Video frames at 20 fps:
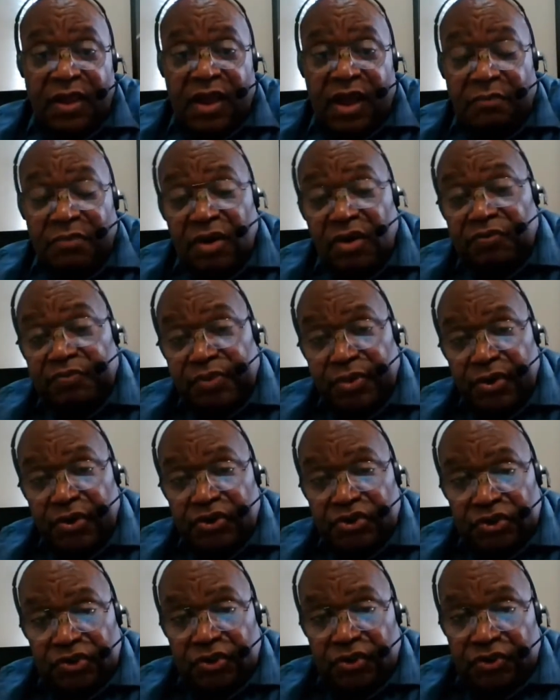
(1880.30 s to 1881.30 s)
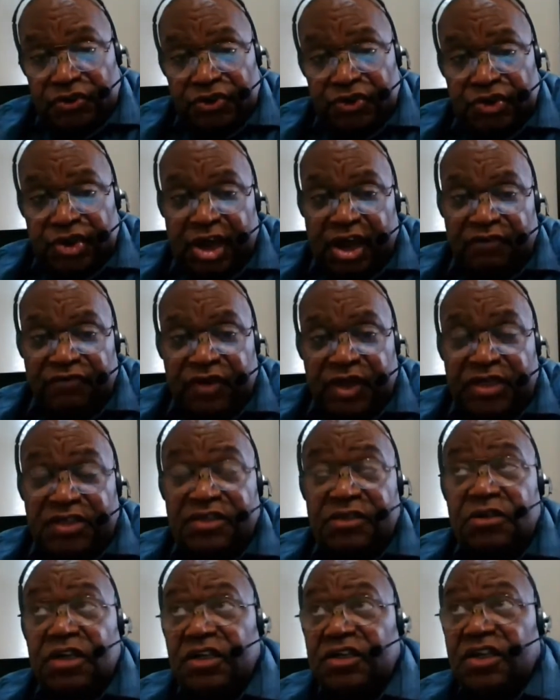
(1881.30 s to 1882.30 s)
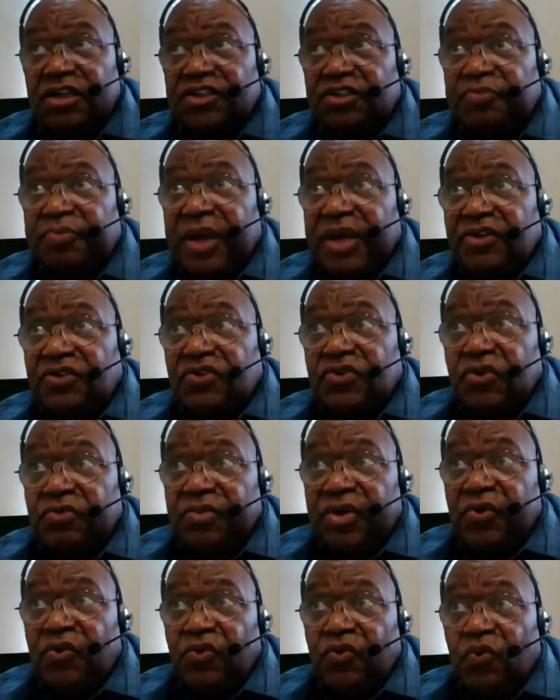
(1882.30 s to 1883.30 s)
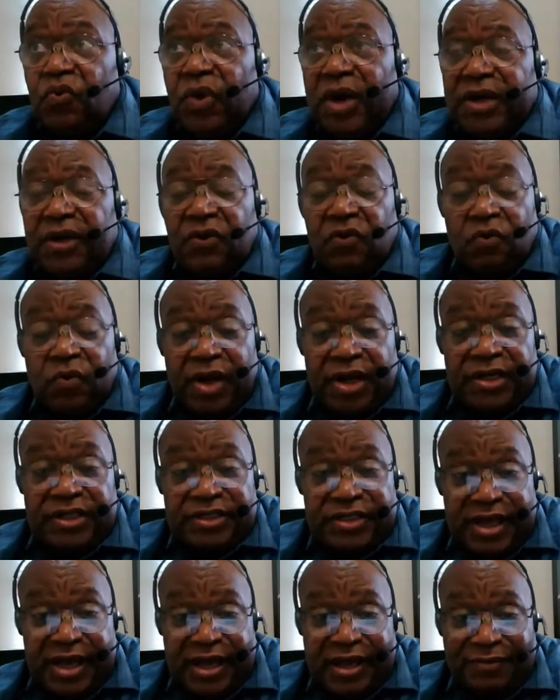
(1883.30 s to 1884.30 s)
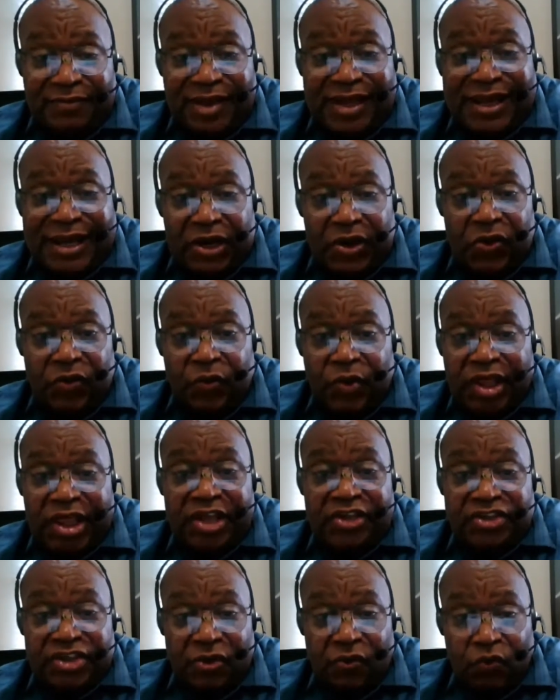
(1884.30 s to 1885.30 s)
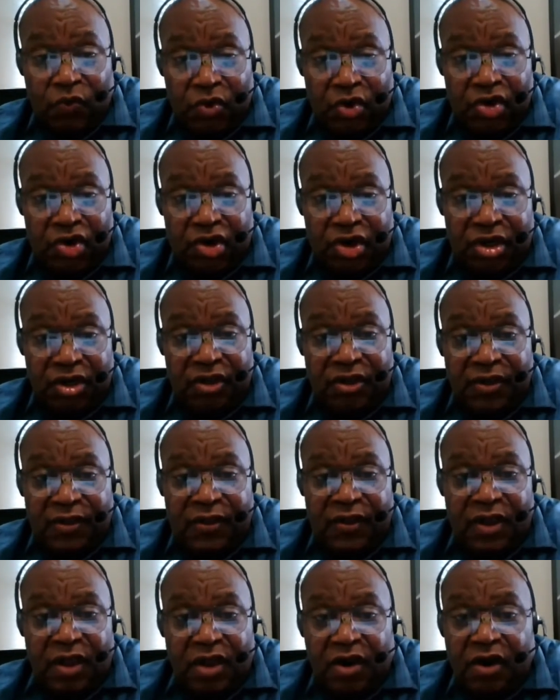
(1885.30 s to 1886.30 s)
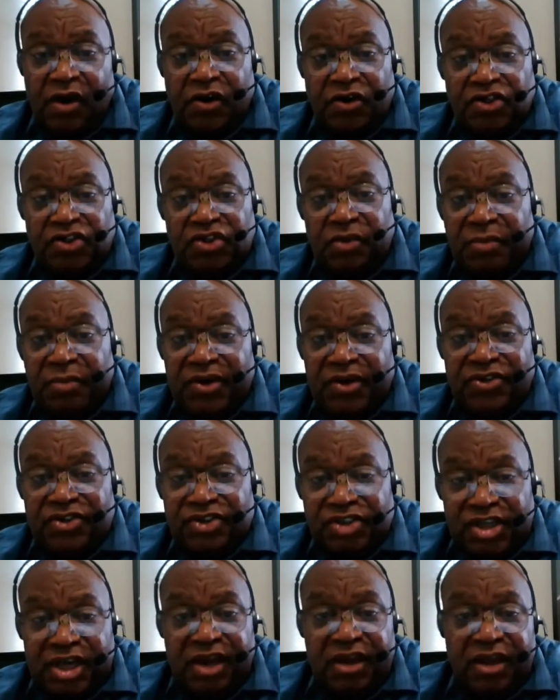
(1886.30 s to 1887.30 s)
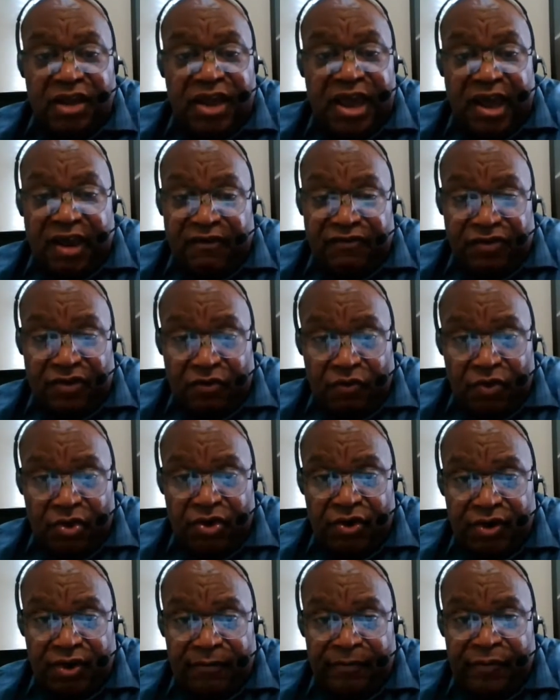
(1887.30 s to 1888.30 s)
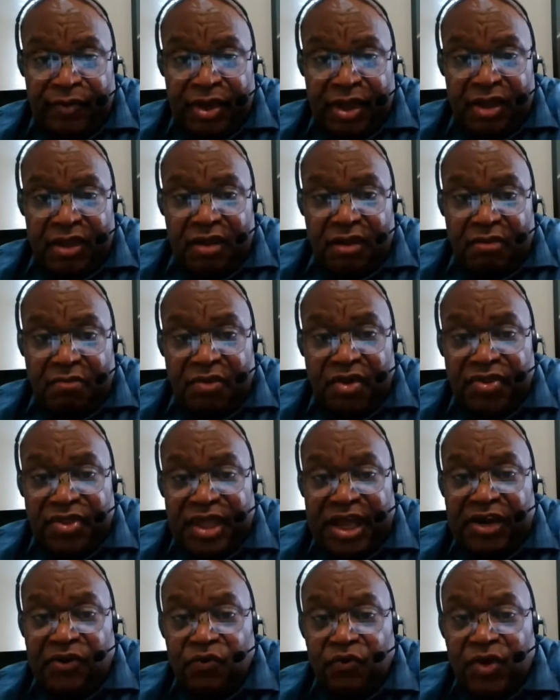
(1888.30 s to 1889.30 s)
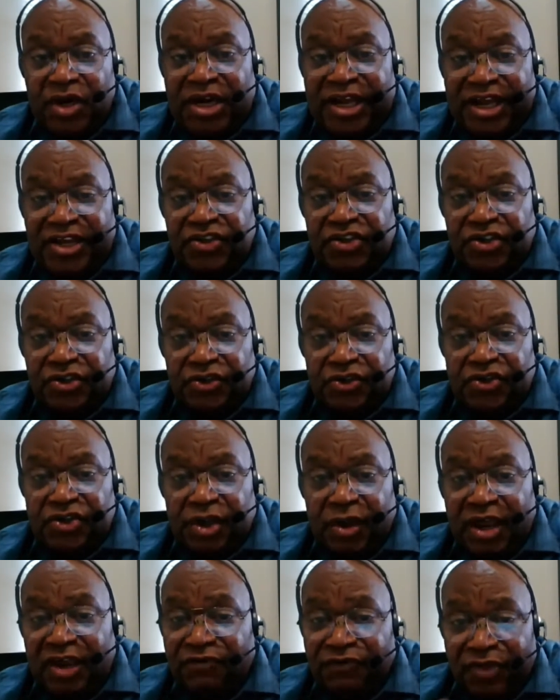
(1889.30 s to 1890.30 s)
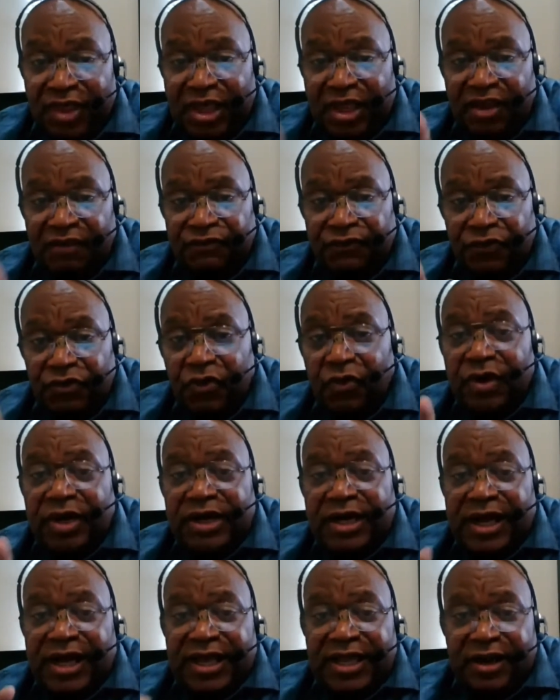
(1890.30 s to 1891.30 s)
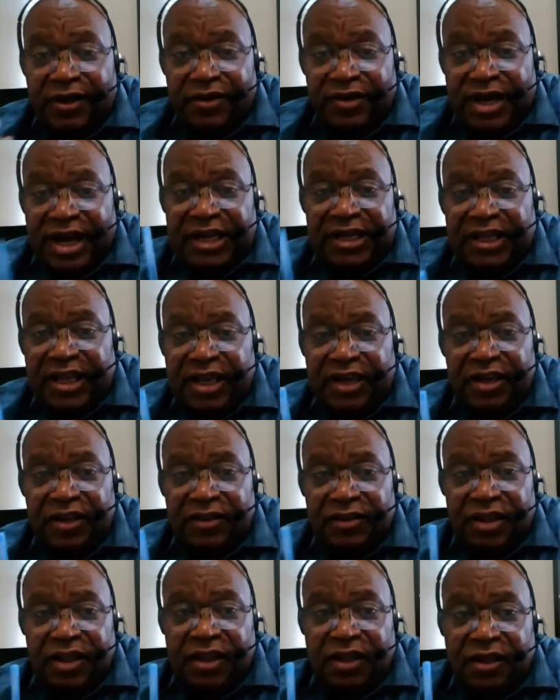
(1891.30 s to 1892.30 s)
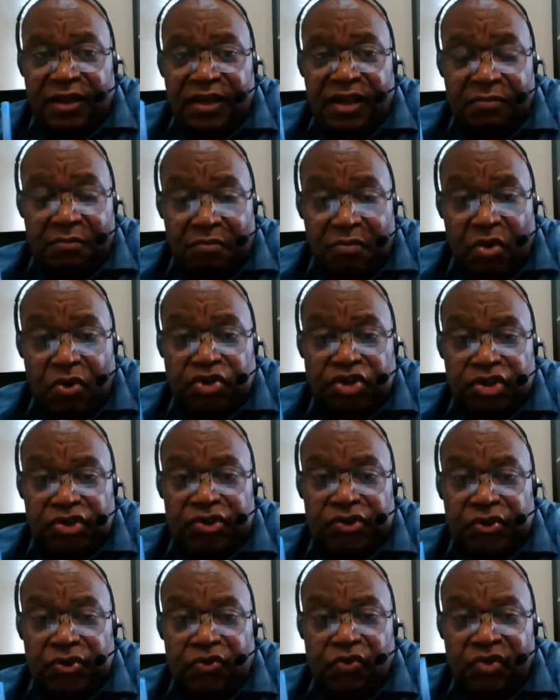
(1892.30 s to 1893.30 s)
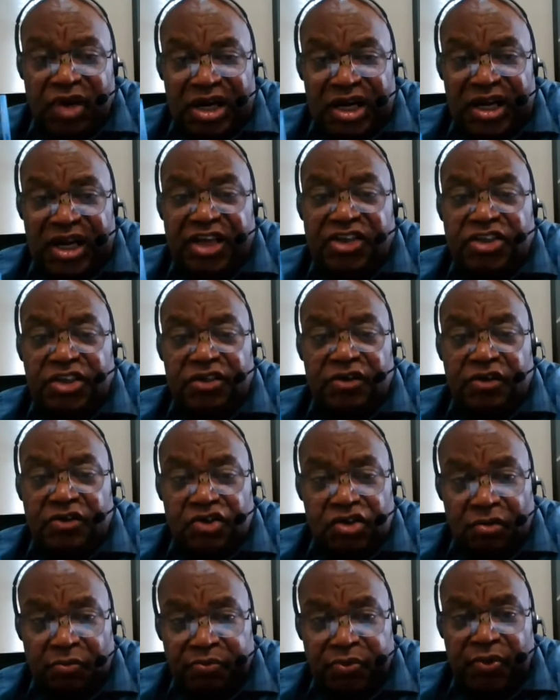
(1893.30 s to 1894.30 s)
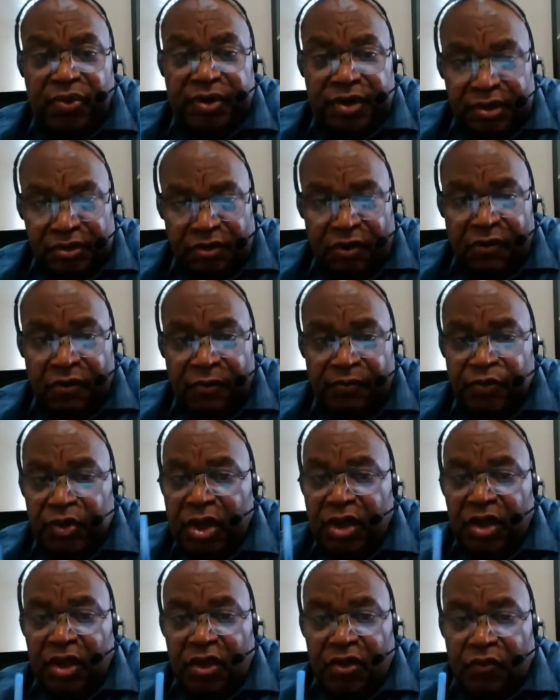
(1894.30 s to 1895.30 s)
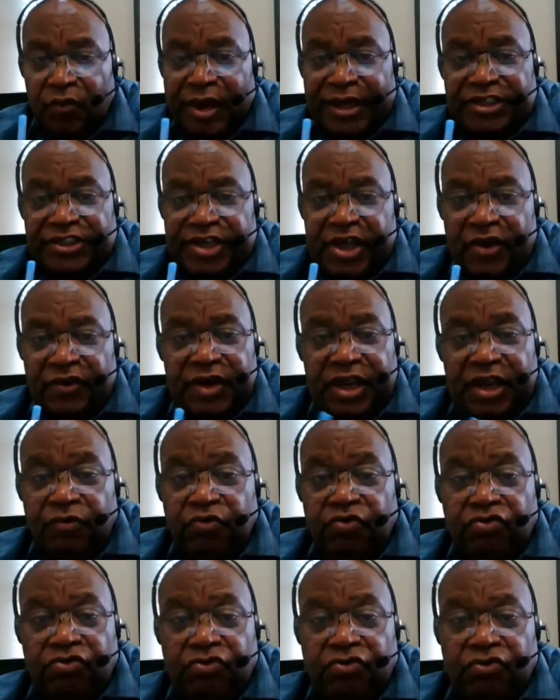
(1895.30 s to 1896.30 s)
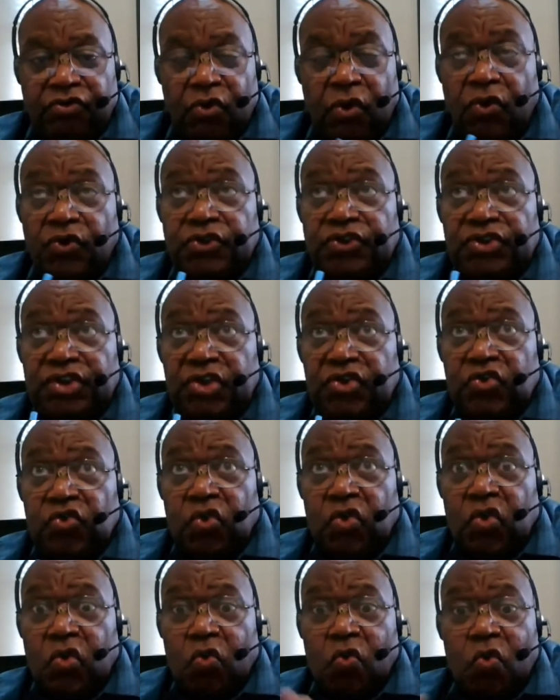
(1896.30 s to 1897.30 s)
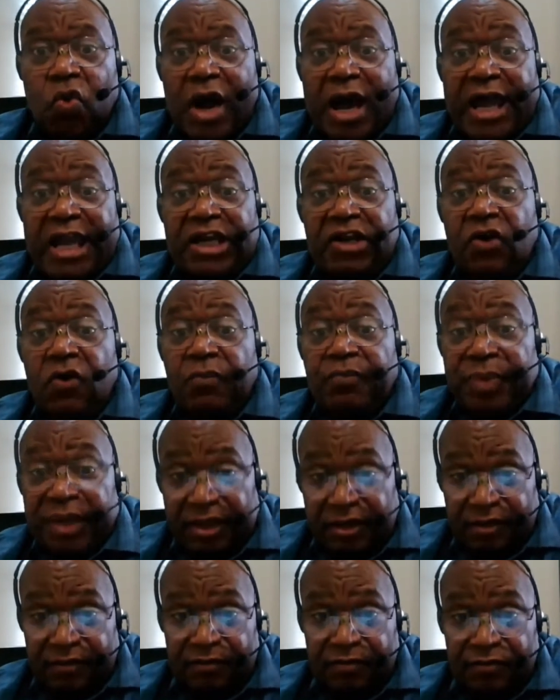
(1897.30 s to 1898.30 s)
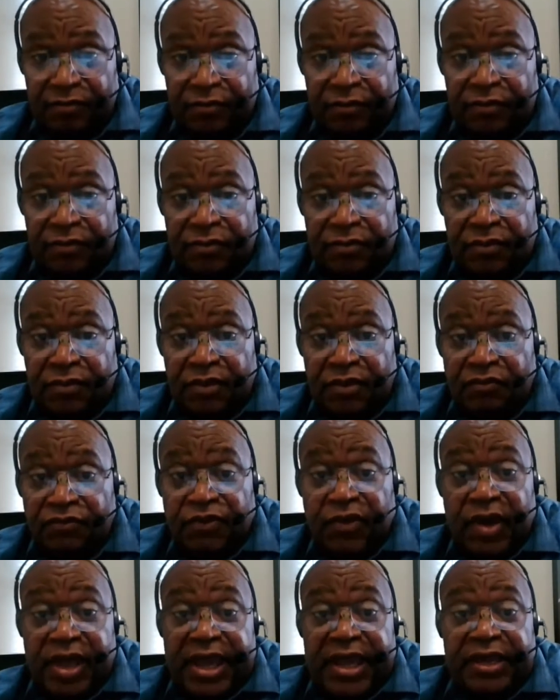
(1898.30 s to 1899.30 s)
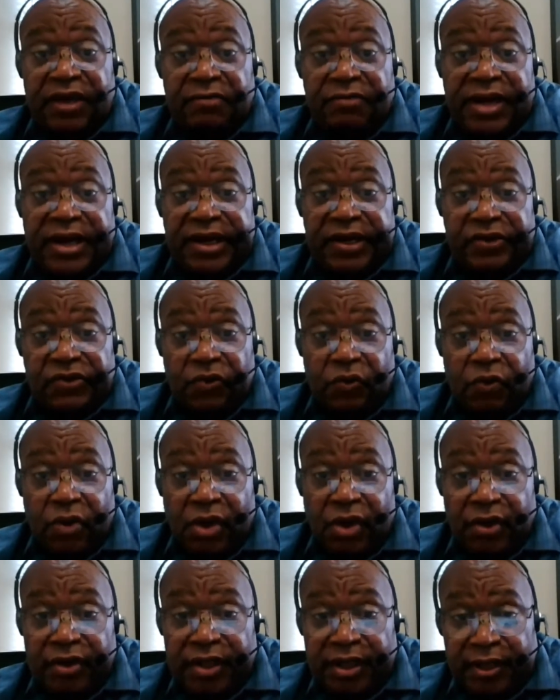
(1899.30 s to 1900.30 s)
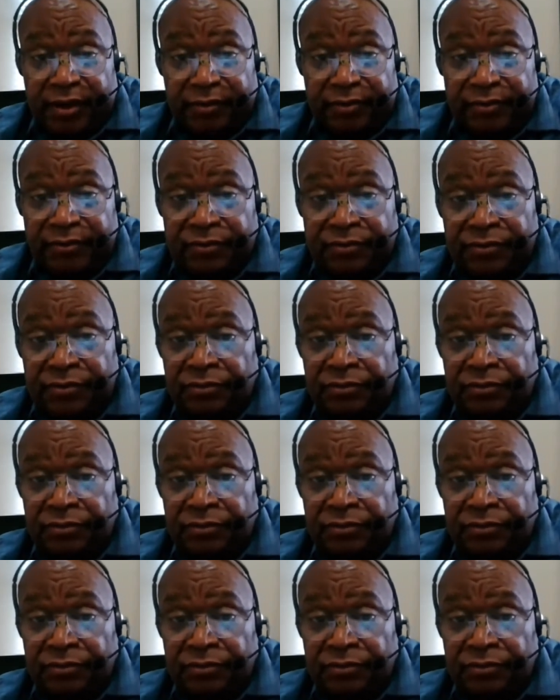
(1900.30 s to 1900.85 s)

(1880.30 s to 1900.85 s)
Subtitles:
about personal stuff. They spend too much one-on-one time alone, whether it's at work or some other setting after work. But that relationship, if you and I are not getting the emotional, relational support at home, watch out. It throws the door wide open for anybody to walk in.